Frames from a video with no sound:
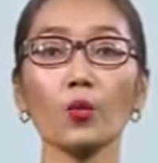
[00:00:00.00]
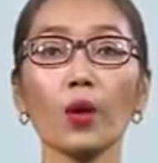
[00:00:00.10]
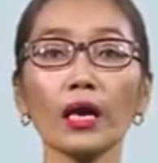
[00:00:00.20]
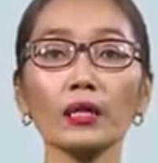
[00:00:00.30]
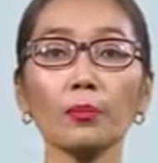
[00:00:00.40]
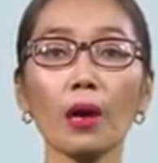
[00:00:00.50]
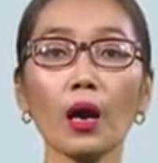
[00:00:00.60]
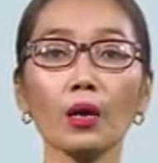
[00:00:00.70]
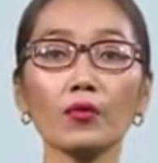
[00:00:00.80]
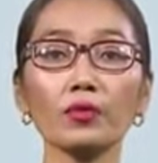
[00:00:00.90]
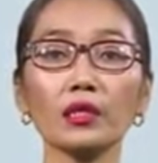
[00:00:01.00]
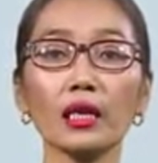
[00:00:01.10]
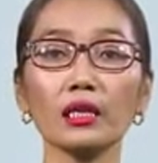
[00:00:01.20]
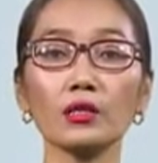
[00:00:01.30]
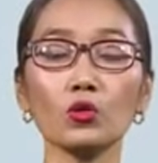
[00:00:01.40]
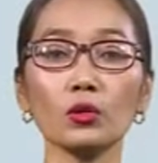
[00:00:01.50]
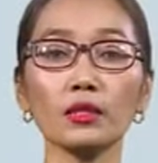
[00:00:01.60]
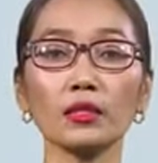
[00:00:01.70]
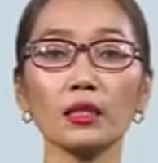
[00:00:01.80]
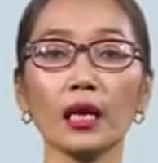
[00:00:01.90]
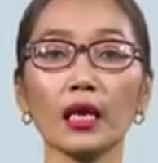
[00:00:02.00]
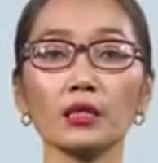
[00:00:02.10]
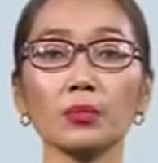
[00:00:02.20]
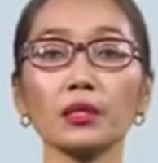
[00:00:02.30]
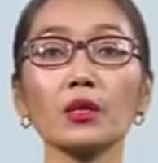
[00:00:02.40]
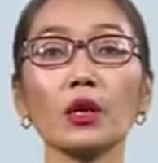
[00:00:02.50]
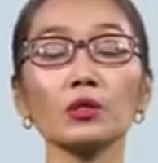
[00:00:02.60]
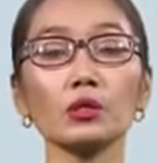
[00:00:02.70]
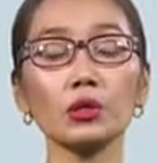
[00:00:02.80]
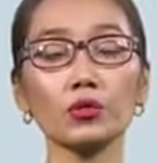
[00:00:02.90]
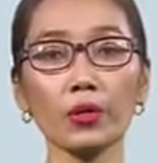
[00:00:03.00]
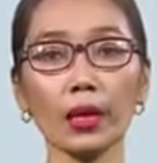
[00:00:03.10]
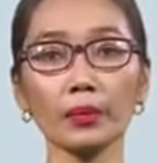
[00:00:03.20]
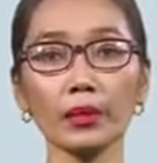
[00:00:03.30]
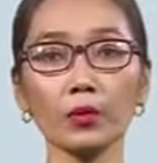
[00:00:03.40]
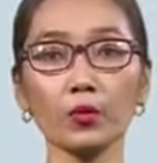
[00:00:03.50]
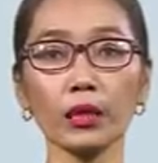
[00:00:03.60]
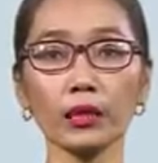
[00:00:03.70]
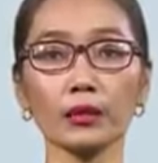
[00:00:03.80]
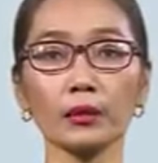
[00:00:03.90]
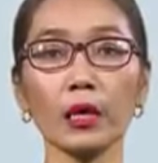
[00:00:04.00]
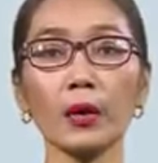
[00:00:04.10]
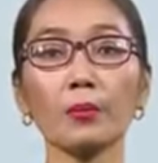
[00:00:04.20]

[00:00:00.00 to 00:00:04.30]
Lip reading: where the power of the Delhi Sultanate has been considerably weakened